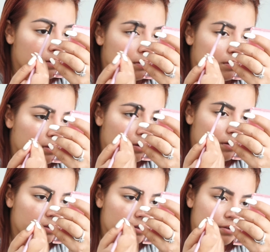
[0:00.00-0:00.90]
So
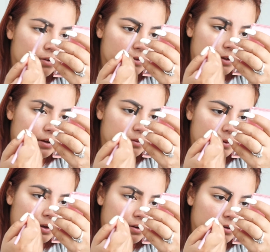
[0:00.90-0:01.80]
there's no doubt
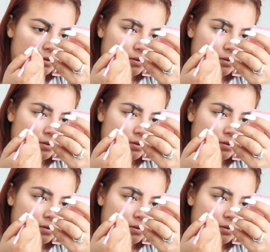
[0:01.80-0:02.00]
about it.